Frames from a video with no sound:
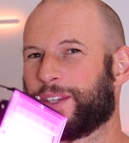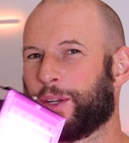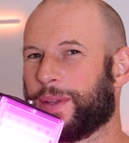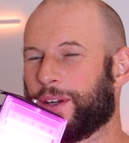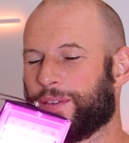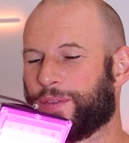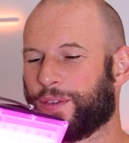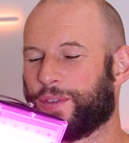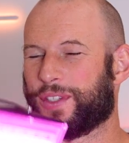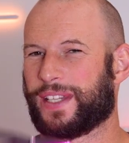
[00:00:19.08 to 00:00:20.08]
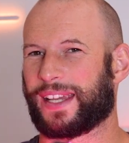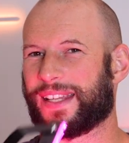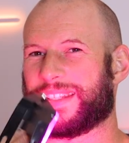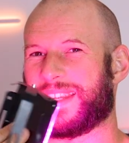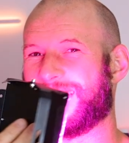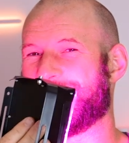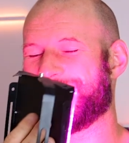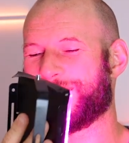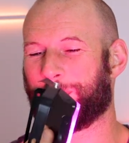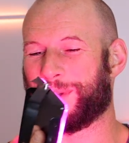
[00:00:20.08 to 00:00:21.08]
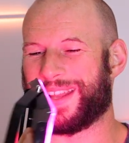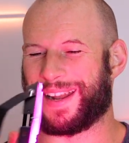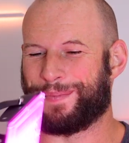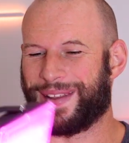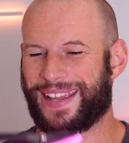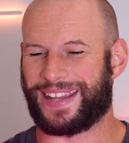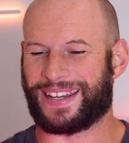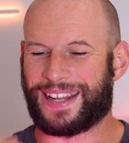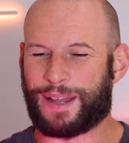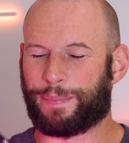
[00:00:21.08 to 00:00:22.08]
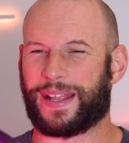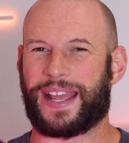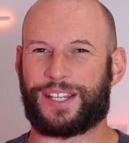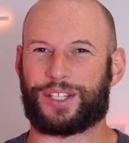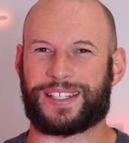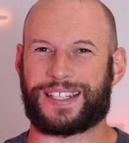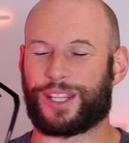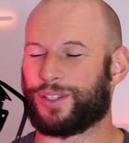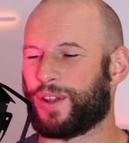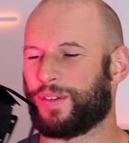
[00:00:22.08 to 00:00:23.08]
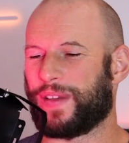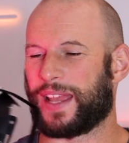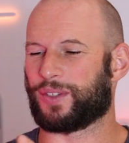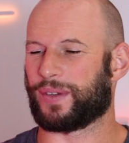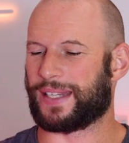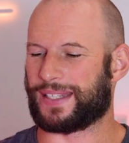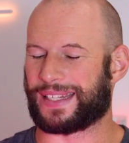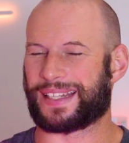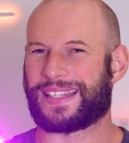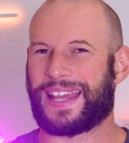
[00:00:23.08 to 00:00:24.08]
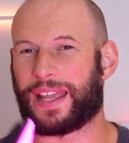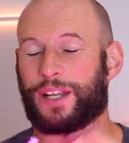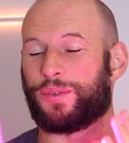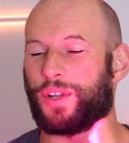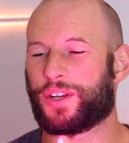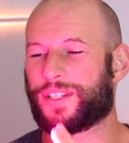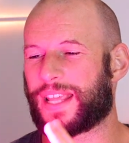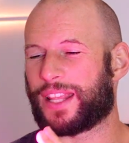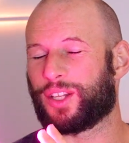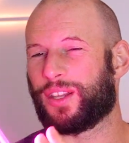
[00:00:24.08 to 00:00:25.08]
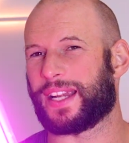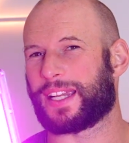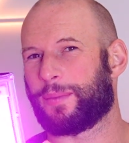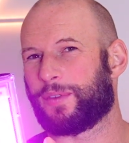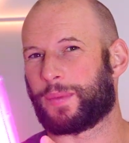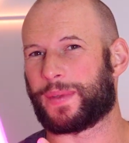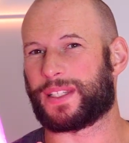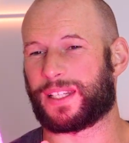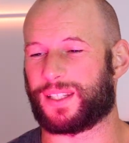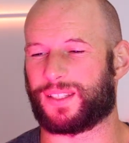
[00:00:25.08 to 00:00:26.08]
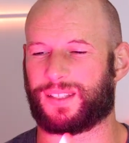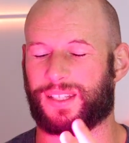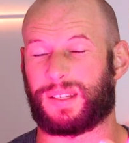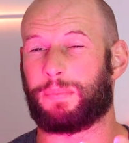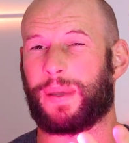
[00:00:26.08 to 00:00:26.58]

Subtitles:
It's only been on for a few seconds and it's putting out a bit of heat. But as you can see, there's no fans or heat sinks. And you'll notice that the light coming from this is a